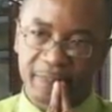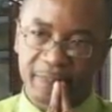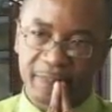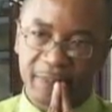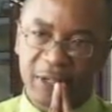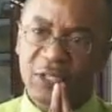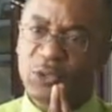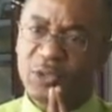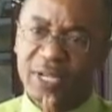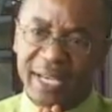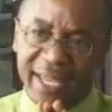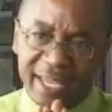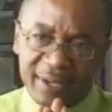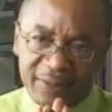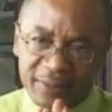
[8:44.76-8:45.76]
Because your
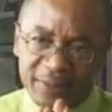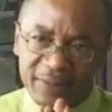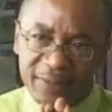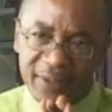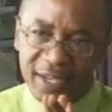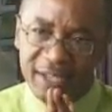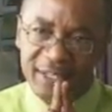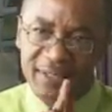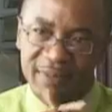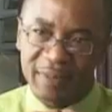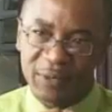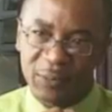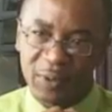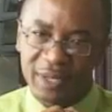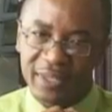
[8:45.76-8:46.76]
life has
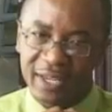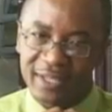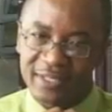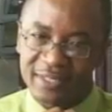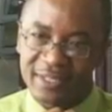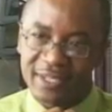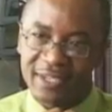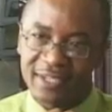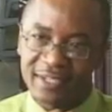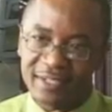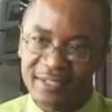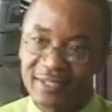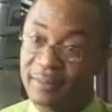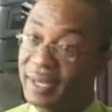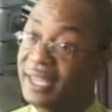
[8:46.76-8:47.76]
been one that has taken
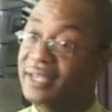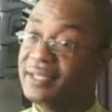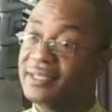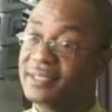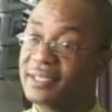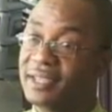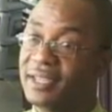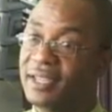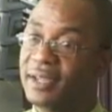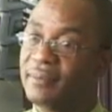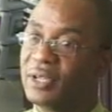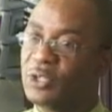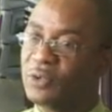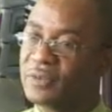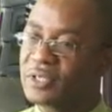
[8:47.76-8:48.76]
some hits,
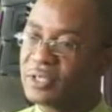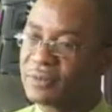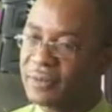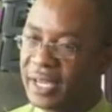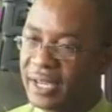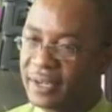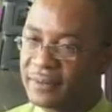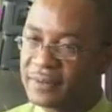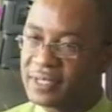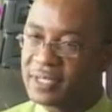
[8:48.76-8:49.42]
but you've survived.